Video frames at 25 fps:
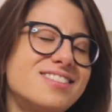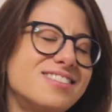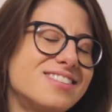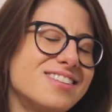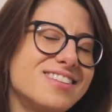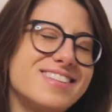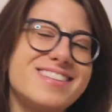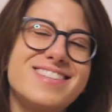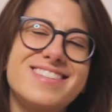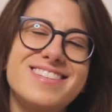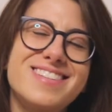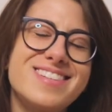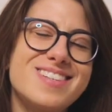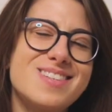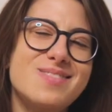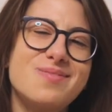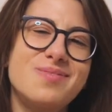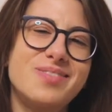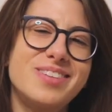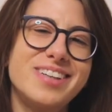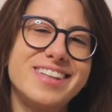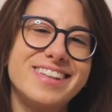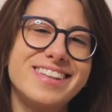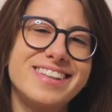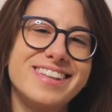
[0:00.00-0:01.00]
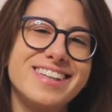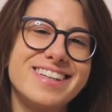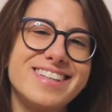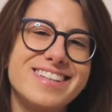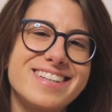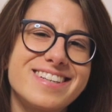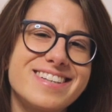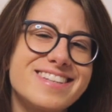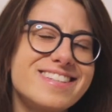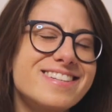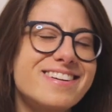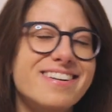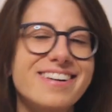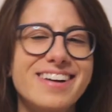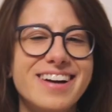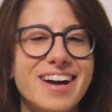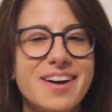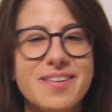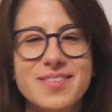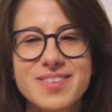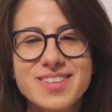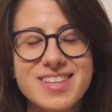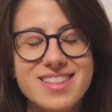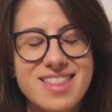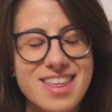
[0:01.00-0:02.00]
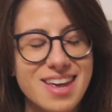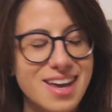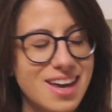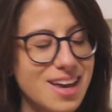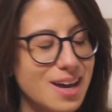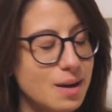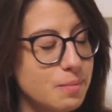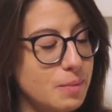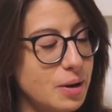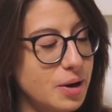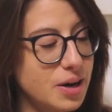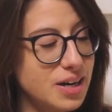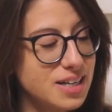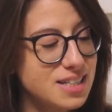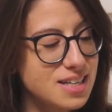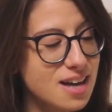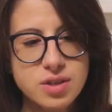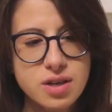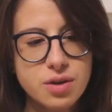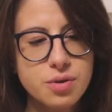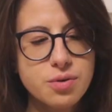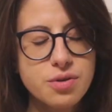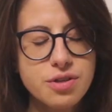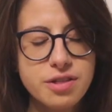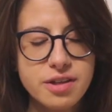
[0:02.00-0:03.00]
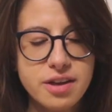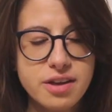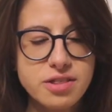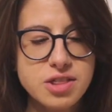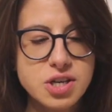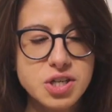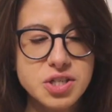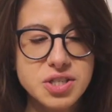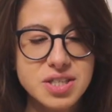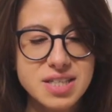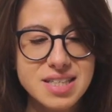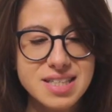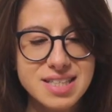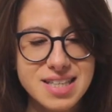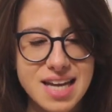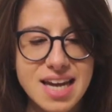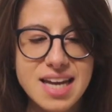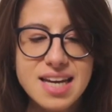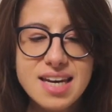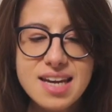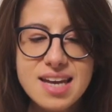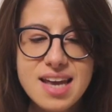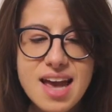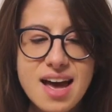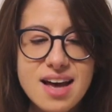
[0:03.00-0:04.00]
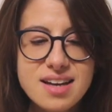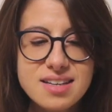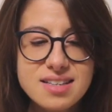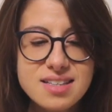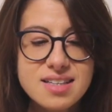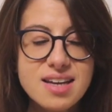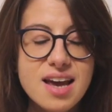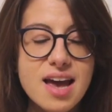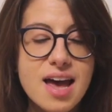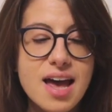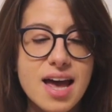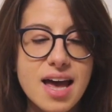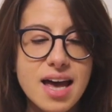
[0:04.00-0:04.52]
it's just brilliant. Sorry, I was thinking about it. I don't think there's a date yet.